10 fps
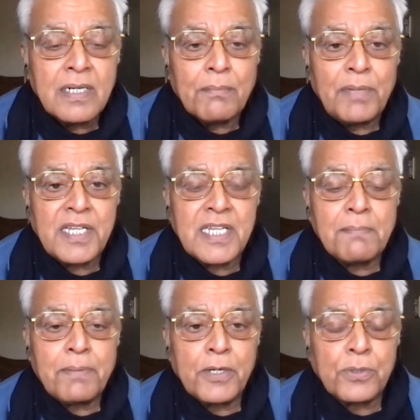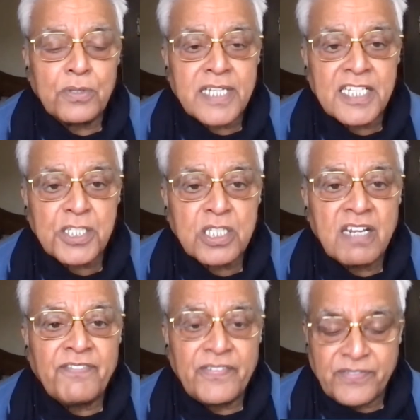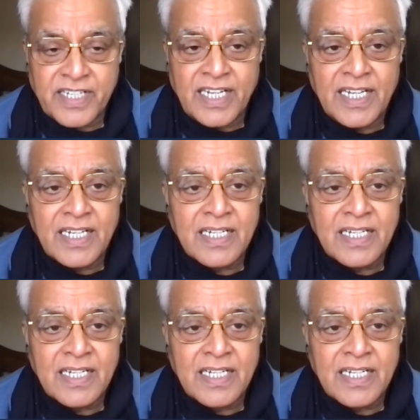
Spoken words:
BJP should touch 350,